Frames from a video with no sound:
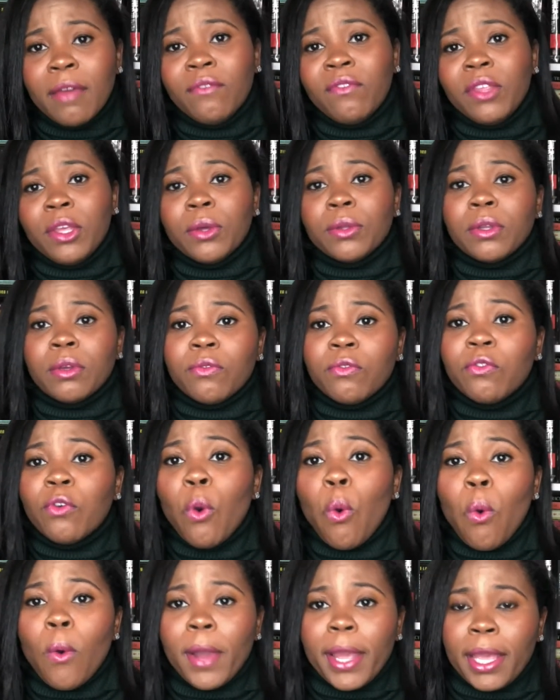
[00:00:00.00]
filled a
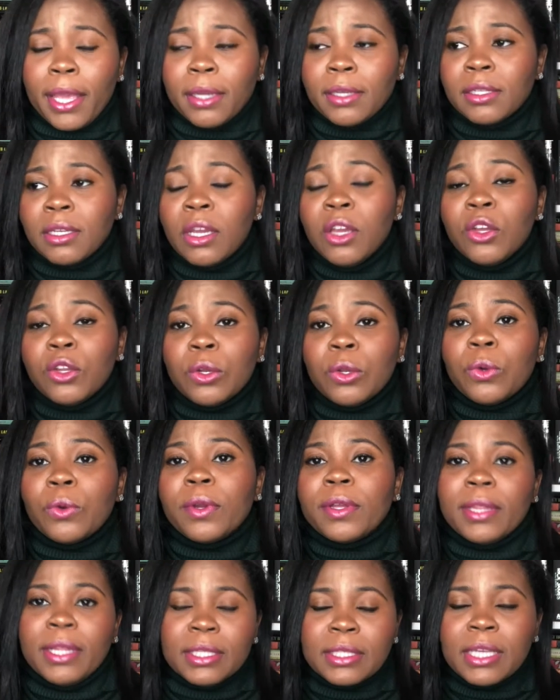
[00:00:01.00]
void
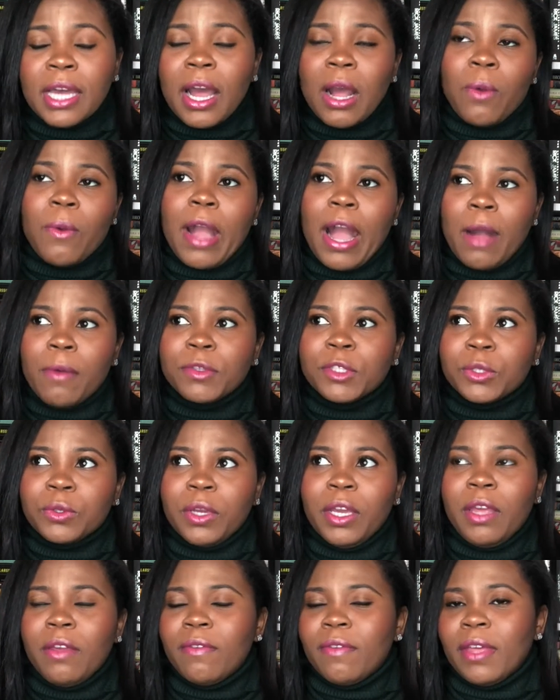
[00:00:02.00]
during that time where I was
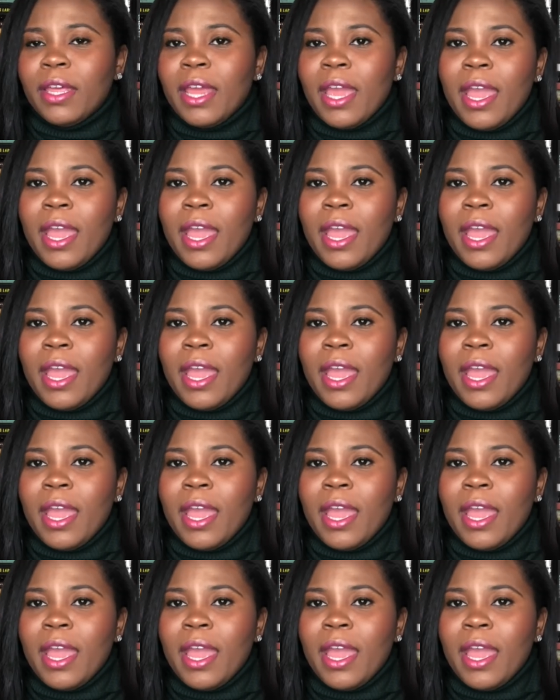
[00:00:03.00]
grieving,